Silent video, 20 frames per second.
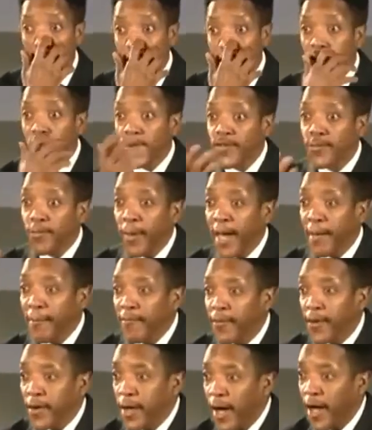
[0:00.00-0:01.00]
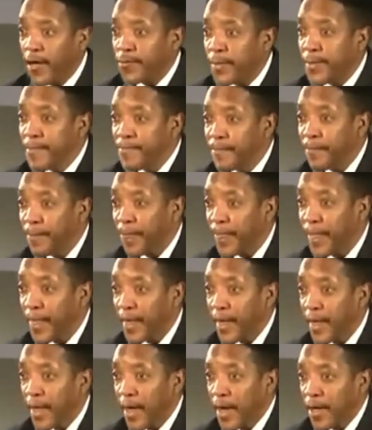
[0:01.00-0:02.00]
Do you display it before your husband?
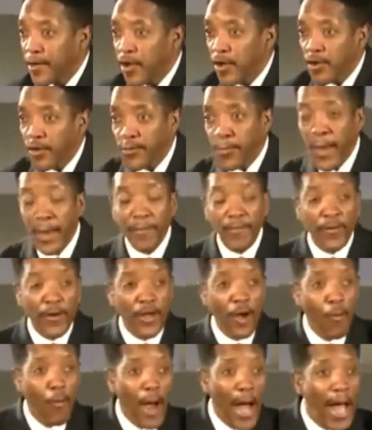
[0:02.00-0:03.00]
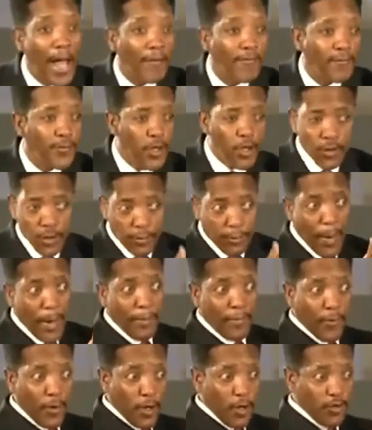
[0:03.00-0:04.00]
Do you display it before your wife? Do you display
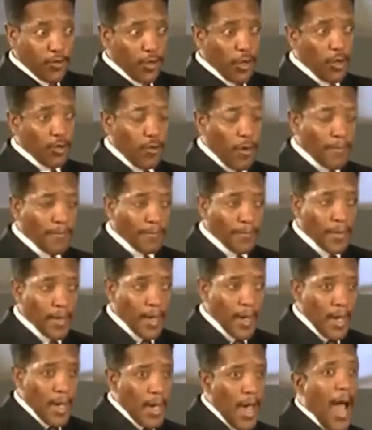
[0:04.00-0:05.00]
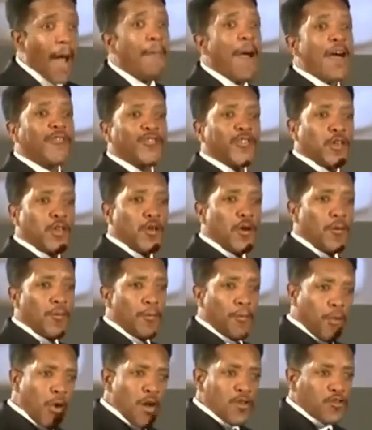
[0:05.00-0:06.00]
it before your children? I'm asking you,
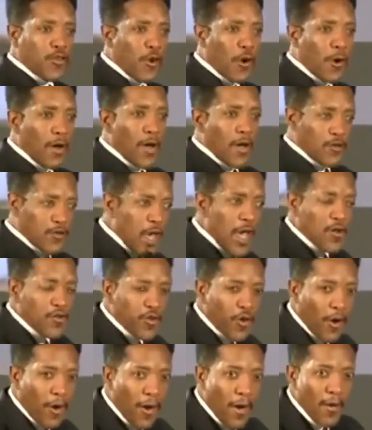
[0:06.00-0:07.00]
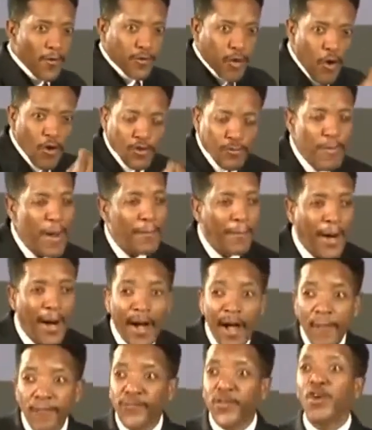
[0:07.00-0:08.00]
preacher, teacher, church
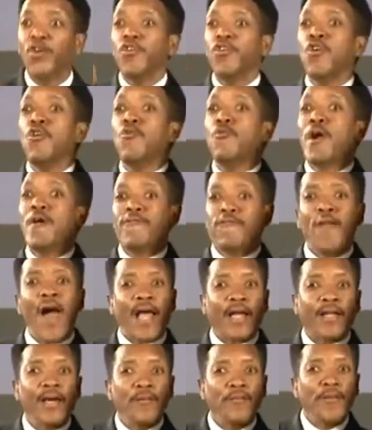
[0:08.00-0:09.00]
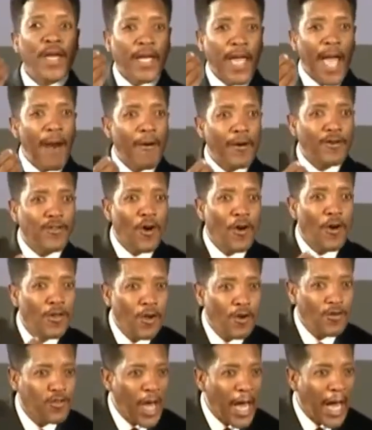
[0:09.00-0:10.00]
member, do you reflect the character
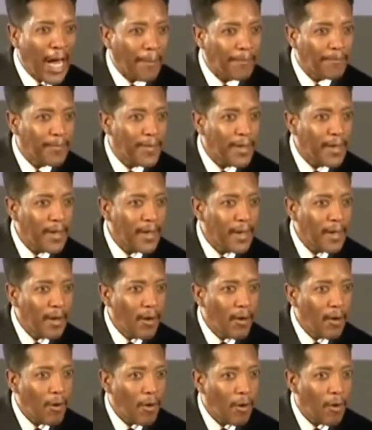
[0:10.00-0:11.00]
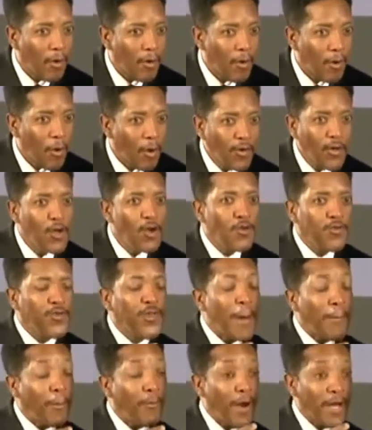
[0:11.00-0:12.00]
on your job? Or do you
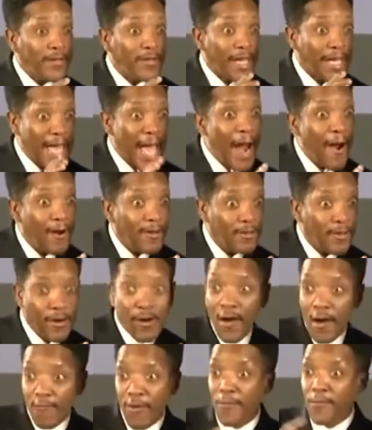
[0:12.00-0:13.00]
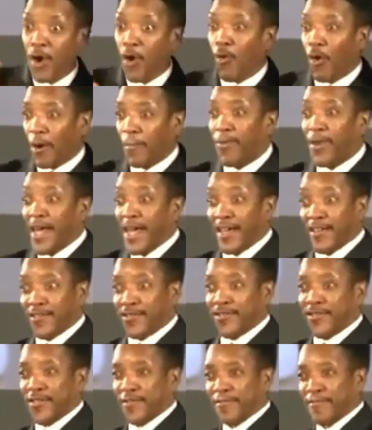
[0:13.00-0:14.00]
separate the character from your
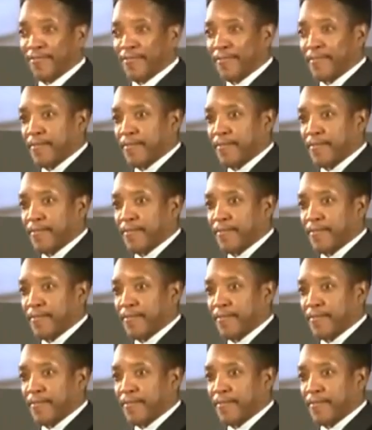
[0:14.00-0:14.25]
workplace?